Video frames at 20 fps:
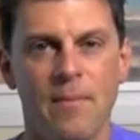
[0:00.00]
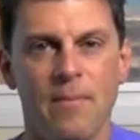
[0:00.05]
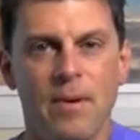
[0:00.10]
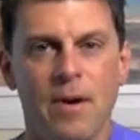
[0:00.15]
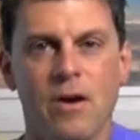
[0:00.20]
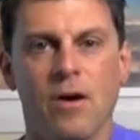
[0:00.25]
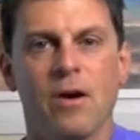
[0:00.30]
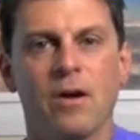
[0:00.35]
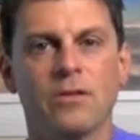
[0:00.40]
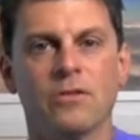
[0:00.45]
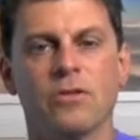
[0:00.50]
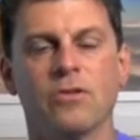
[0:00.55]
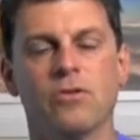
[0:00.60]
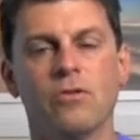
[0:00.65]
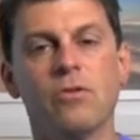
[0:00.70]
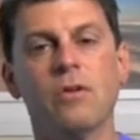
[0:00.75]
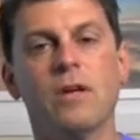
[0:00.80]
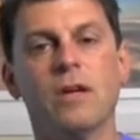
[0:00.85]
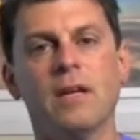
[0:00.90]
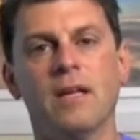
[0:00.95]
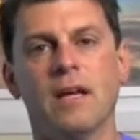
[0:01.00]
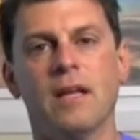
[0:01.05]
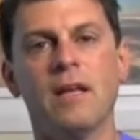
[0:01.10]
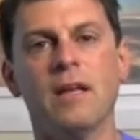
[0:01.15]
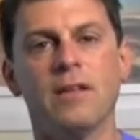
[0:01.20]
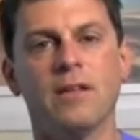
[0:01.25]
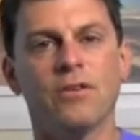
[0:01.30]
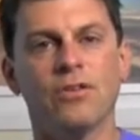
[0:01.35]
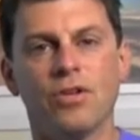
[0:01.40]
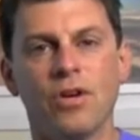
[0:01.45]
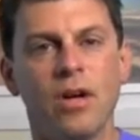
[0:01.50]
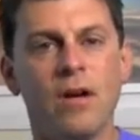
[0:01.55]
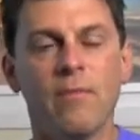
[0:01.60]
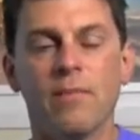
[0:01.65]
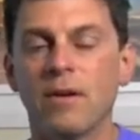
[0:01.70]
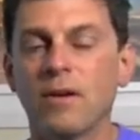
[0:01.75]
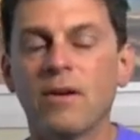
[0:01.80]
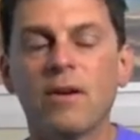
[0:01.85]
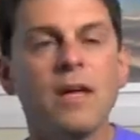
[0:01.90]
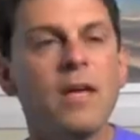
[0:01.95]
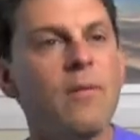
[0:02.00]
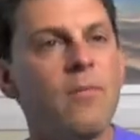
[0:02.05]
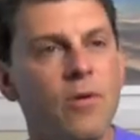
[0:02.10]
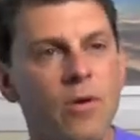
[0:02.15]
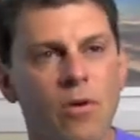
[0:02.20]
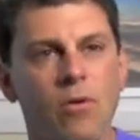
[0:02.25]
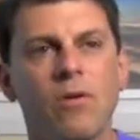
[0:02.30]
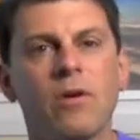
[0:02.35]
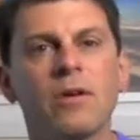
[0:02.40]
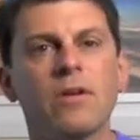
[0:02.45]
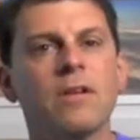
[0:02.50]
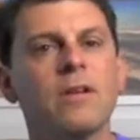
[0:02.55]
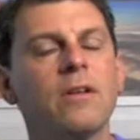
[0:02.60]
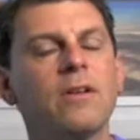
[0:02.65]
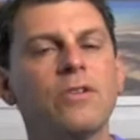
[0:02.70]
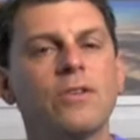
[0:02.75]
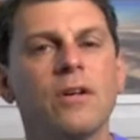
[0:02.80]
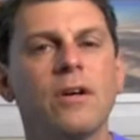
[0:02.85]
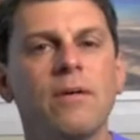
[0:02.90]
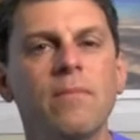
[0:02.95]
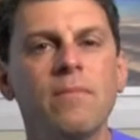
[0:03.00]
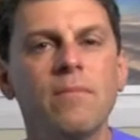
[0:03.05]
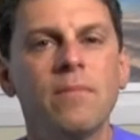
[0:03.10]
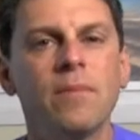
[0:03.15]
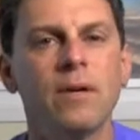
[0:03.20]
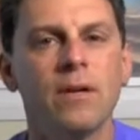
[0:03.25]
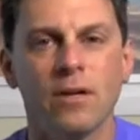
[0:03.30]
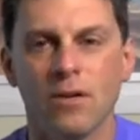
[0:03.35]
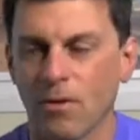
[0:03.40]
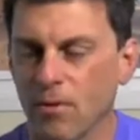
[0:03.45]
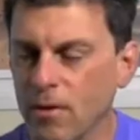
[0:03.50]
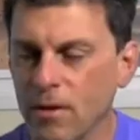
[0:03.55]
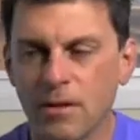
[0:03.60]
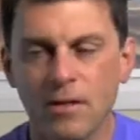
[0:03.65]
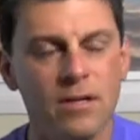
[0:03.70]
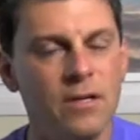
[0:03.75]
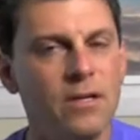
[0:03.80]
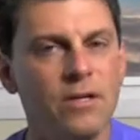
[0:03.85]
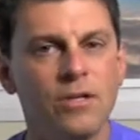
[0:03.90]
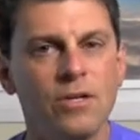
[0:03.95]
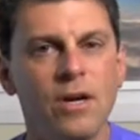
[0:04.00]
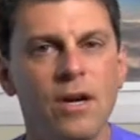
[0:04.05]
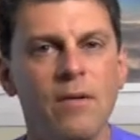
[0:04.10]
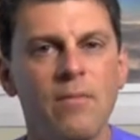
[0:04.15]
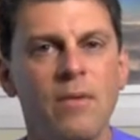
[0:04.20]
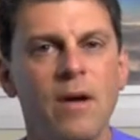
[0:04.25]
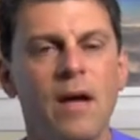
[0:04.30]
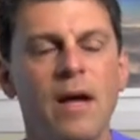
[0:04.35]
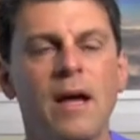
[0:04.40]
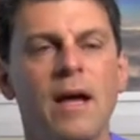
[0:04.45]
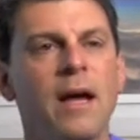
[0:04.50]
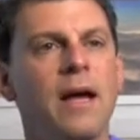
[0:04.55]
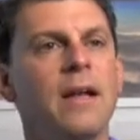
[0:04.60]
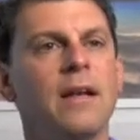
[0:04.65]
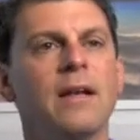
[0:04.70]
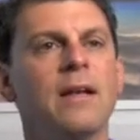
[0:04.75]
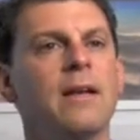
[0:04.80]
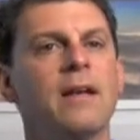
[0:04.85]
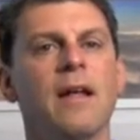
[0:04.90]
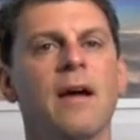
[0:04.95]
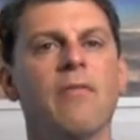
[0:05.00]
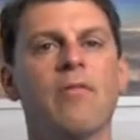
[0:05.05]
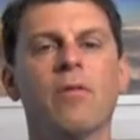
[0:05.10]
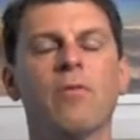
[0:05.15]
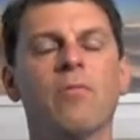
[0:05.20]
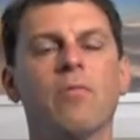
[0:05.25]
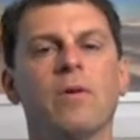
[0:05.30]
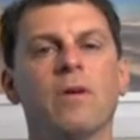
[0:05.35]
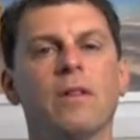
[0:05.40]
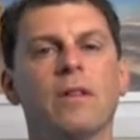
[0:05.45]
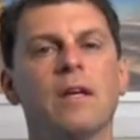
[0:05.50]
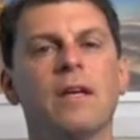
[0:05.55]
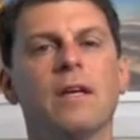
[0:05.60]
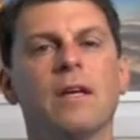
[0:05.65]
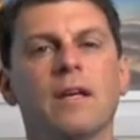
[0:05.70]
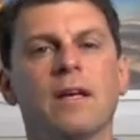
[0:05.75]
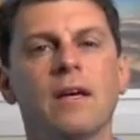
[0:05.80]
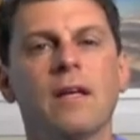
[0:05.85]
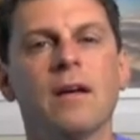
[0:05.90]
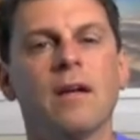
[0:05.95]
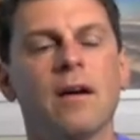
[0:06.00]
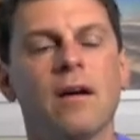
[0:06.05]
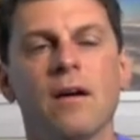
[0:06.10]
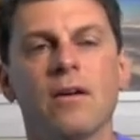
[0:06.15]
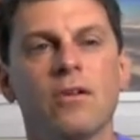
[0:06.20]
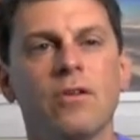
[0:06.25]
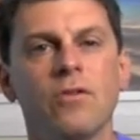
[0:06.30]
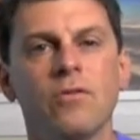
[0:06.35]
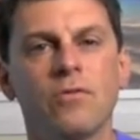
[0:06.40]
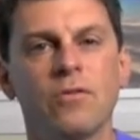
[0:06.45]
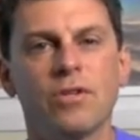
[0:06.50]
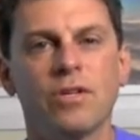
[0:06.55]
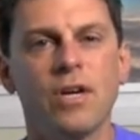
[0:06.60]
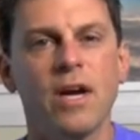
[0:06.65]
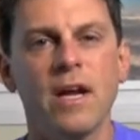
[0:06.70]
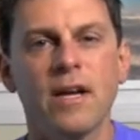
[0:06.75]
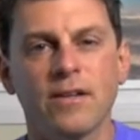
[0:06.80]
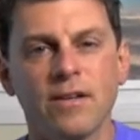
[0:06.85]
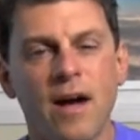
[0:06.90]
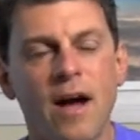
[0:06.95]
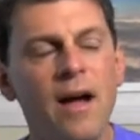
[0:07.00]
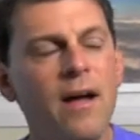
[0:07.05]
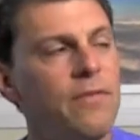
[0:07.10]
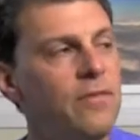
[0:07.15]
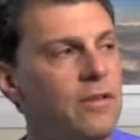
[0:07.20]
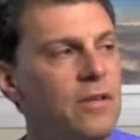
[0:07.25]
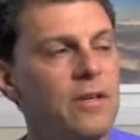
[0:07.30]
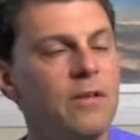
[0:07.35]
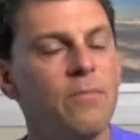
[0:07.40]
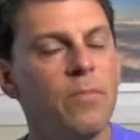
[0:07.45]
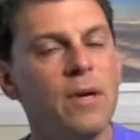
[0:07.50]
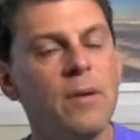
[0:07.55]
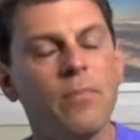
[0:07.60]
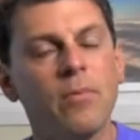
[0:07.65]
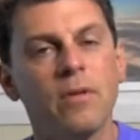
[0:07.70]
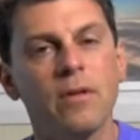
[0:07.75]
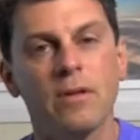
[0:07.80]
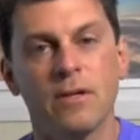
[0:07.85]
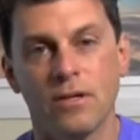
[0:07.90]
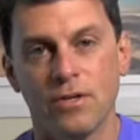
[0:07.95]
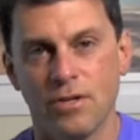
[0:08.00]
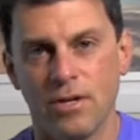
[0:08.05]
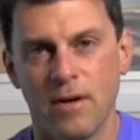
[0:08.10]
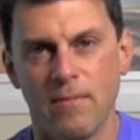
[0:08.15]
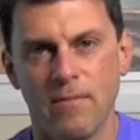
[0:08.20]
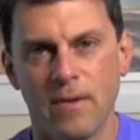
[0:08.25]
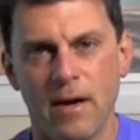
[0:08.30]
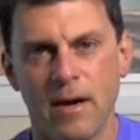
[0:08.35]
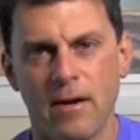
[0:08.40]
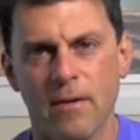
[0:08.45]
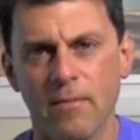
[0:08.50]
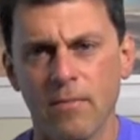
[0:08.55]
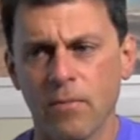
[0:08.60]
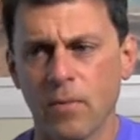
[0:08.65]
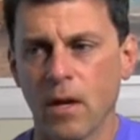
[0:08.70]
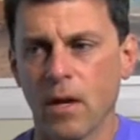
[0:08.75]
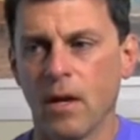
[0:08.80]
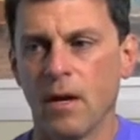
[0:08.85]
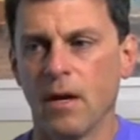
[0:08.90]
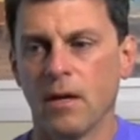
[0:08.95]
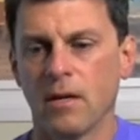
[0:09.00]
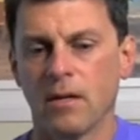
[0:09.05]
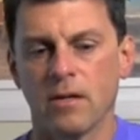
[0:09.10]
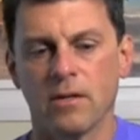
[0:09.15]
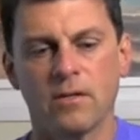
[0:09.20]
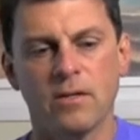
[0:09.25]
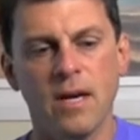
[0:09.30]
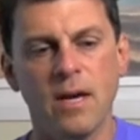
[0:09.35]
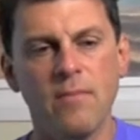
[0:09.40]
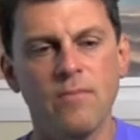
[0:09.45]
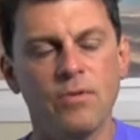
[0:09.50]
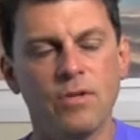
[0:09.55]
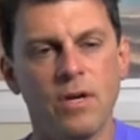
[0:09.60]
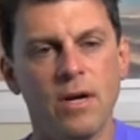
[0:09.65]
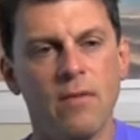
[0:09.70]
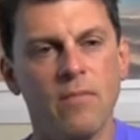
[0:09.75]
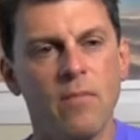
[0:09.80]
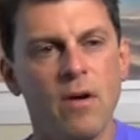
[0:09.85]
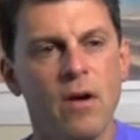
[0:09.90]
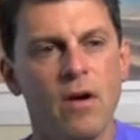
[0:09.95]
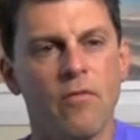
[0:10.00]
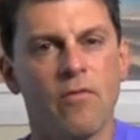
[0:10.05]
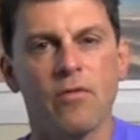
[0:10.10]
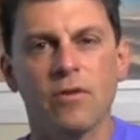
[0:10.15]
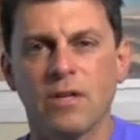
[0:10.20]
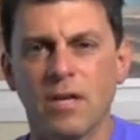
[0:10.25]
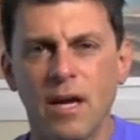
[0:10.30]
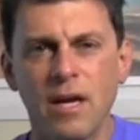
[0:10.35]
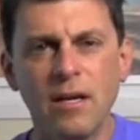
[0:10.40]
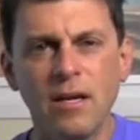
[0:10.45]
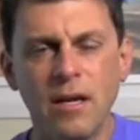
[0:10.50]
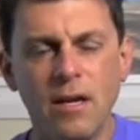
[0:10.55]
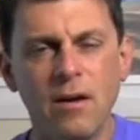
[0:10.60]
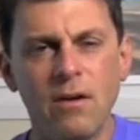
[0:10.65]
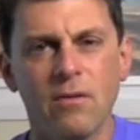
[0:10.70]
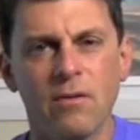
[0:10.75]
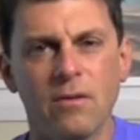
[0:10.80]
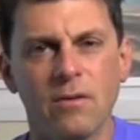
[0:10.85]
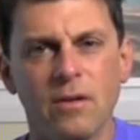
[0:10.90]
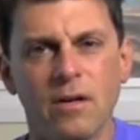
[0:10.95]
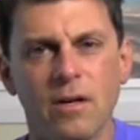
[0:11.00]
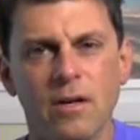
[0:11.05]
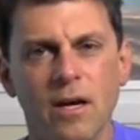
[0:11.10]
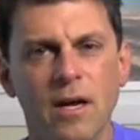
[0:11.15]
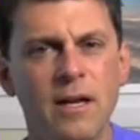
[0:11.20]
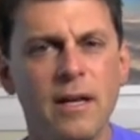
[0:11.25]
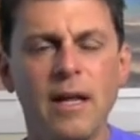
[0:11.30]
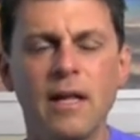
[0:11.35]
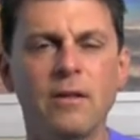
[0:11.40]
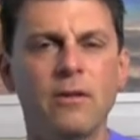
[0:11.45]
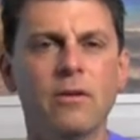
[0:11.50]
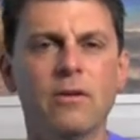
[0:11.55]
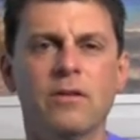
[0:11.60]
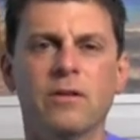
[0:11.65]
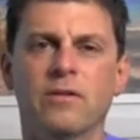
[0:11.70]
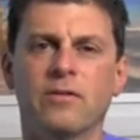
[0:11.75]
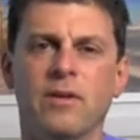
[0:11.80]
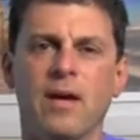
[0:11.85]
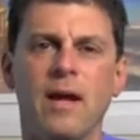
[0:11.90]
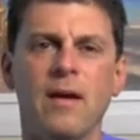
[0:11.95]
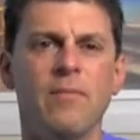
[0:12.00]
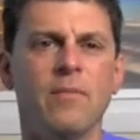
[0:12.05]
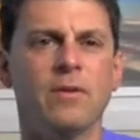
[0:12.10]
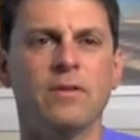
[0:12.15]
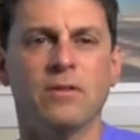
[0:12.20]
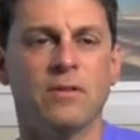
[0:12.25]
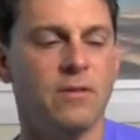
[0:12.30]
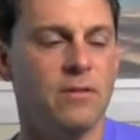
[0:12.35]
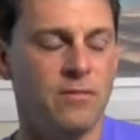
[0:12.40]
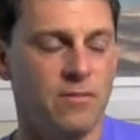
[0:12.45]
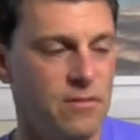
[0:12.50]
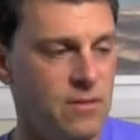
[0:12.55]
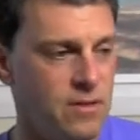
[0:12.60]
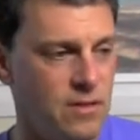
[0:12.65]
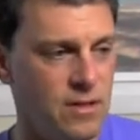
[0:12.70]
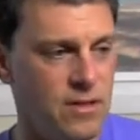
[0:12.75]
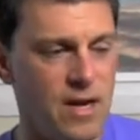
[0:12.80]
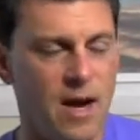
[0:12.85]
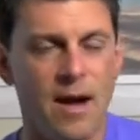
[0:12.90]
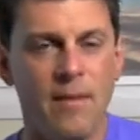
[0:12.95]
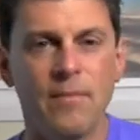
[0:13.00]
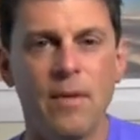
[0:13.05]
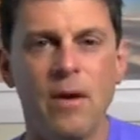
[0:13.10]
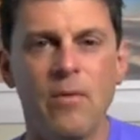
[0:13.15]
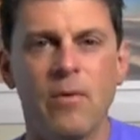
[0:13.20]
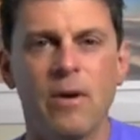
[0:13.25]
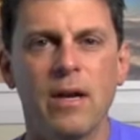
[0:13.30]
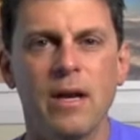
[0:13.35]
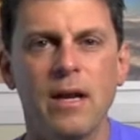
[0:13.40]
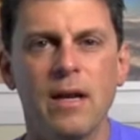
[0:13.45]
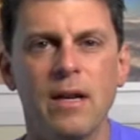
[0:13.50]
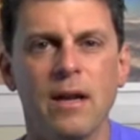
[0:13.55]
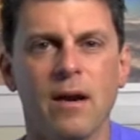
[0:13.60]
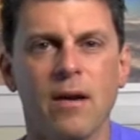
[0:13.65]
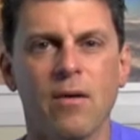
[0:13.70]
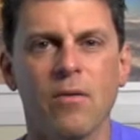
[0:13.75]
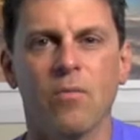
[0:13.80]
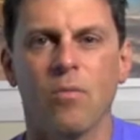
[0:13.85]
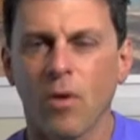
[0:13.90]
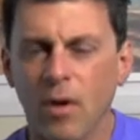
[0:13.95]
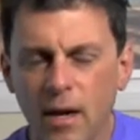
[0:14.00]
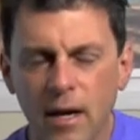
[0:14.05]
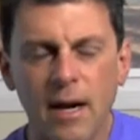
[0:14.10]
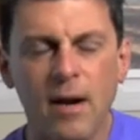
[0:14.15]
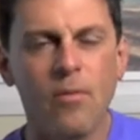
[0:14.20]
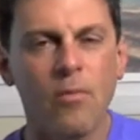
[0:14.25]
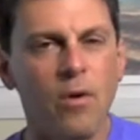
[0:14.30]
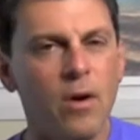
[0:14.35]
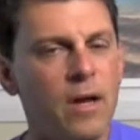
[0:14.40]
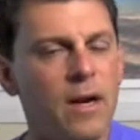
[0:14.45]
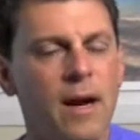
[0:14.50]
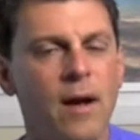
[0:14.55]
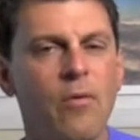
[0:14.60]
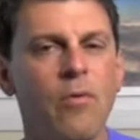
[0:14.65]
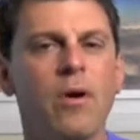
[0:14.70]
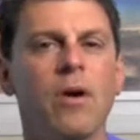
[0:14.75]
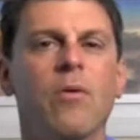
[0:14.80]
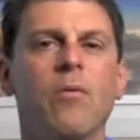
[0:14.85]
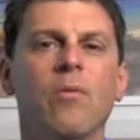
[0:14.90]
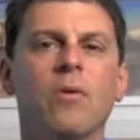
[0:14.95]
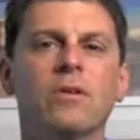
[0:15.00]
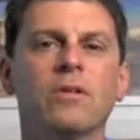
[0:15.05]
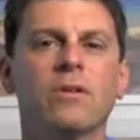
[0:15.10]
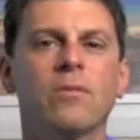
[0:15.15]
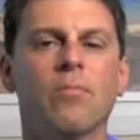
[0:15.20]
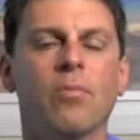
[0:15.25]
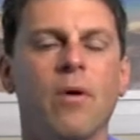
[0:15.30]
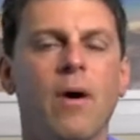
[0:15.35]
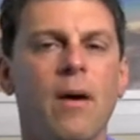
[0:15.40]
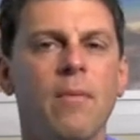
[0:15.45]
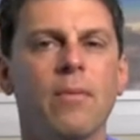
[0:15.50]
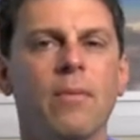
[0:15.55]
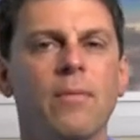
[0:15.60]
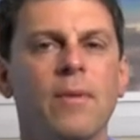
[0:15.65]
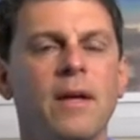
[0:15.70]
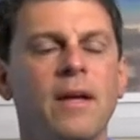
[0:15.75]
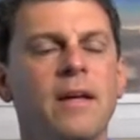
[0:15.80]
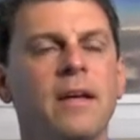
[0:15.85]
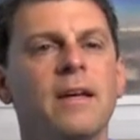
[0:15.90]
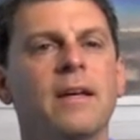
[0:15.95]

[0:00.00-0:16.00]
Because you can get in the gym and you keep going to the gym and going to the gym and never really get a huge change. I've seen people in the gym now, the same gym, for 10 years. And they look the same as the time they went in there. Working out. What's the problem?